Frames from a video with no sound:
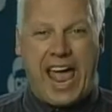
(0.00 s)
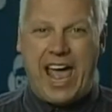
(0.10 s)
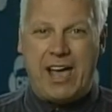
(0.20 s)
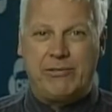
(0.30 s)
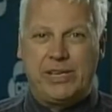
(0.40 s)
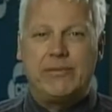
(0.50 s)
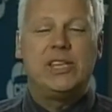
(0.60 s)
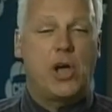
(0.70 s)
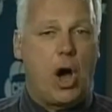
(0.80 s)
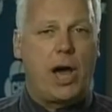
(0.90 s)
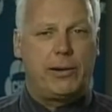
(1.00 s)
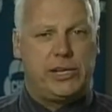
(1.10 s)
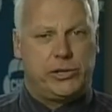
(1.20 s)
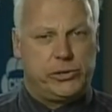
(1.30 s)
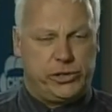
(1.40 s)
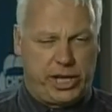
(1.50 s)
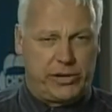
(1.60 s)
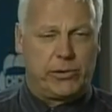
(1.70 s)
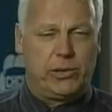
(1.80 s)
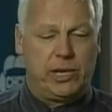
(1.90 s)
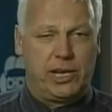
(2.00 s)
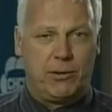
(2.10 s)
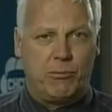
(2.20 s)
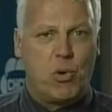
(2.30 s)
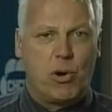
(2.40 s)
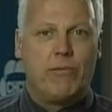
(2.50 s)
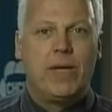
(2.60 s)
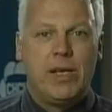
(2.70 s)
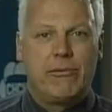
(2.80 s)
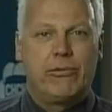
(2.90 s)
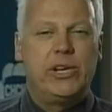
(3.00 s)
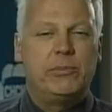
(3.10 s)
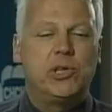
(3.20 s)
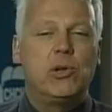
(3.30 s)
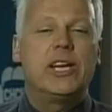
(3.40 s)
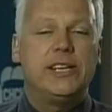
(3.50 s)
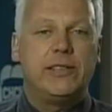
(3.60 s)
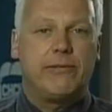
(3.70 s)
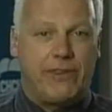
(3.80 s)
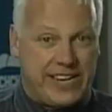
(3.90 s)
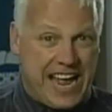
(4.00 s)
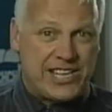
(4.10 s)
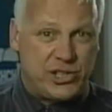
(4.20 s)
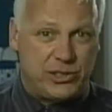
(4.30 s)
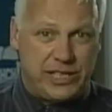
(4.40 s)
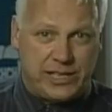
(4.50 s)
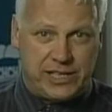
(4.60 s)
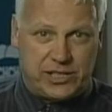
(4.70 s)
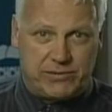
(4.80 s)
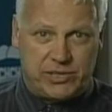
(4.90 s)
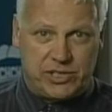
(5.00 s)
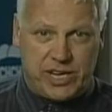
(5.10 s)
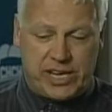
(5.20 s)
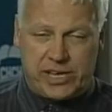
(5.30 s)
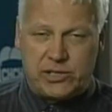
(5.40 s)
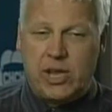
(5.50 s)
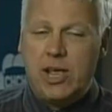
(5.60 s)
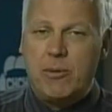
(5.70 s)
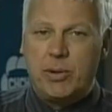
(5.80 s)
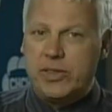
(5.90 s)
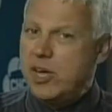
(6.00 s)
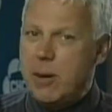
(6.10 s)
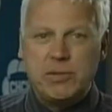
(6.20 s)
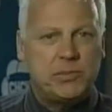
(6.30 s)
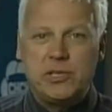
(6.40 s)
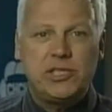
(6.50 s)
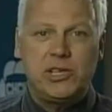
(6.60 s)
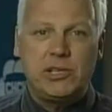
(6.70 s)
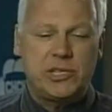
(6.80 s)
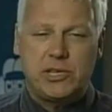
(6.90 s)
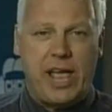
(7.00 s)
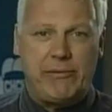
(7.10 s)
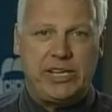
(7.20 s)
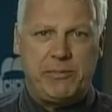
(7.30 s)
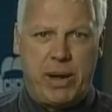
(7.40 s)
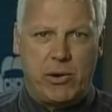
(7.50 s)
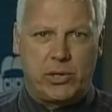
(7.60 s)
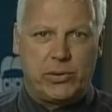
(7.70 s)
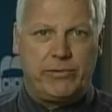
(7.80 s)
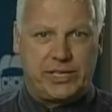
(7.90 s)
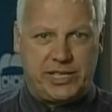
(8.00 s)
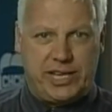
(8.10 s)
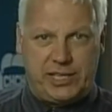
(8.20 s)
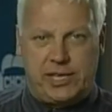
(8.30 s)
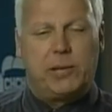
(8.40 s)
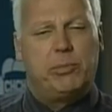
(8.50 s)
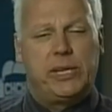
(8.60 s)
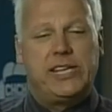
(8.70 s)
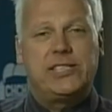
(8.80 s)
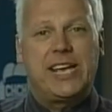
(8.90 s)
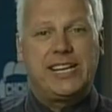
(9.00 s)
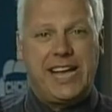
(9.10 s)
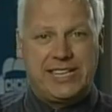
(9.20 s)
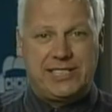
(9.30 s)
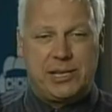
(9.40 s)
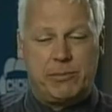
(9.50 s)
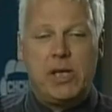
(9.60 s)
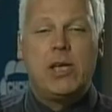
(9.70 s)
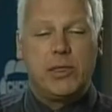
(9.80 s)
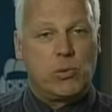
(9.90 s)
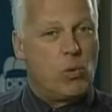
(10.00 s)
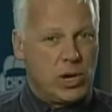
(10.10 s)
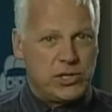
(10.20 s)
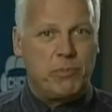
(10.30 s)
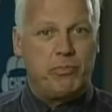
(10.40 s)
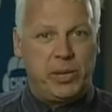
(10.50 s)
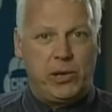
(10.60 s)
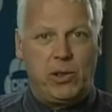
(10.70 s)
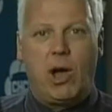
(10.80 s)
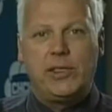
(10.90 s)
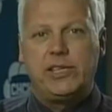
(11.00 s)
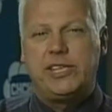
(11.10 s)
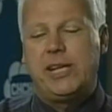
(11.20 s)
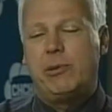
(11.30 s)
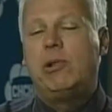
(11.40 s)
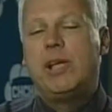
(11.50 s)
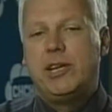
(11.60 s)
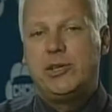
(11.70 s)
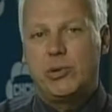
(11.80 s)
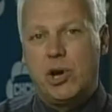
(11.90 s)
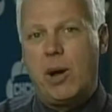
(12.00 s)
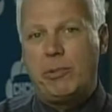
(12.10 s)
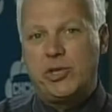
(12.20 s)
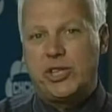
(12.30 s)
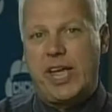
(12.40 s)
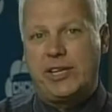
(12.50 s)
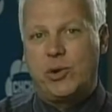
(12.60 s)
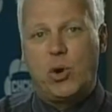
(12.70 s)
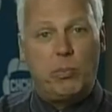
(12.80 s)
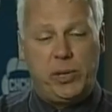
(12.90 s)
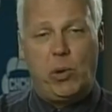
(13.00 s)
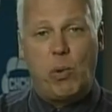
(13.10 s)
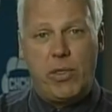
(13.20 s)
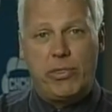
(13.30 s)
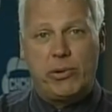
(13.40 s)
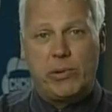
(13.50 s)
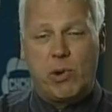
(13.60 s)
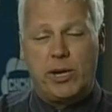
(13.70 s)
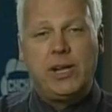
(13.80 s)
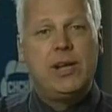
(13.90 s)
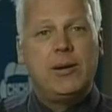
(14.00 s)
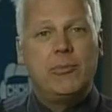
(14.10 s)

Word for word: have given the Auditor General more freedom to look into the financial dealings of the CAS, but the Ombudsman still doesn't have any power to investigate complaints against them. There was a bill on the table to accomplish that goal, Bill 131,